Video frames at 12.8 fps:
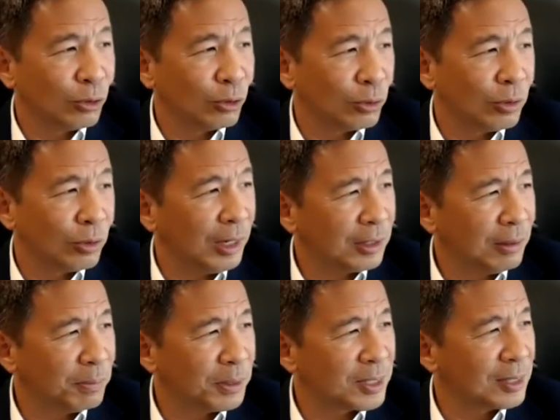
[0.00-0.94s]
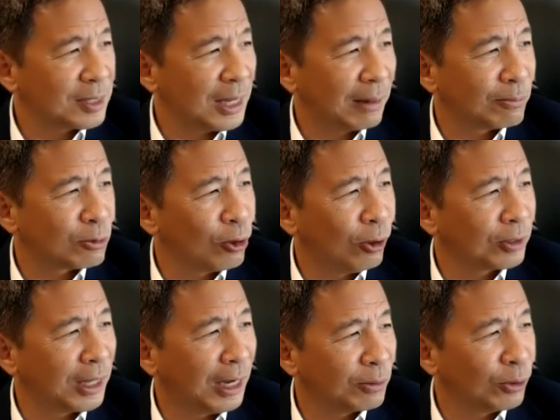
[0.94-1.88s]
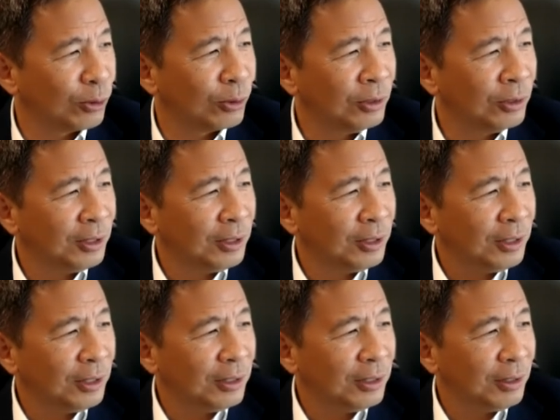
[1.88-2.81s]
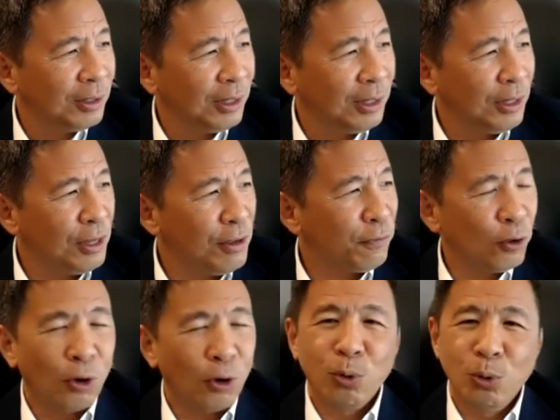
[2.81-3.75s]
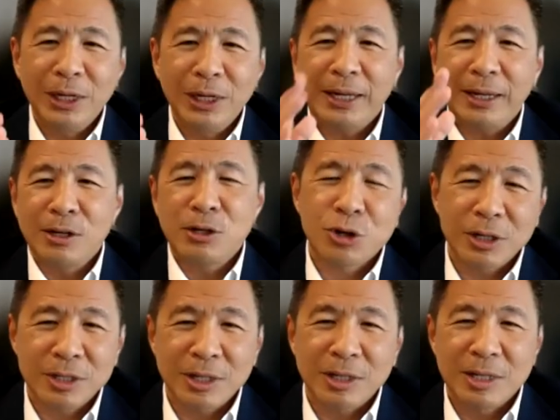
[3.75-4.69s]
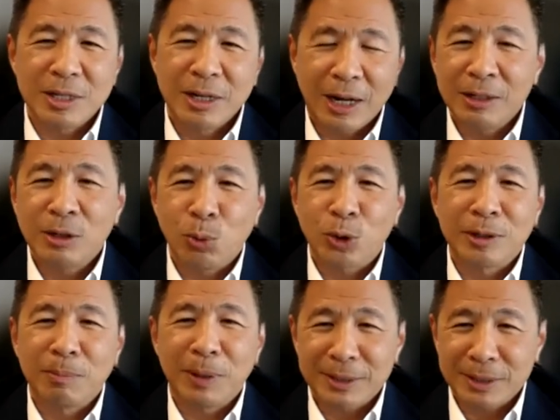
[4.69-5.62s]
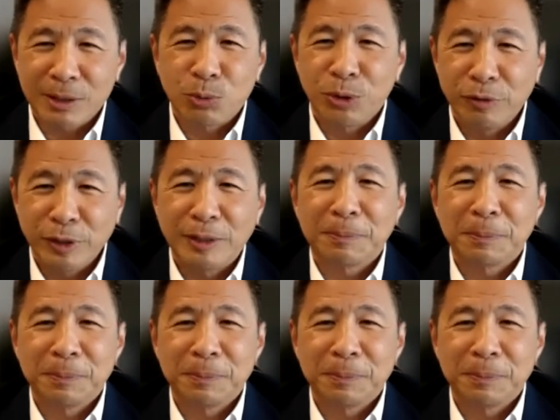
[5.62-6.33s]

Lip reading: to, I think, Business Times long time ago. If your only interest is in underwater basket weaving.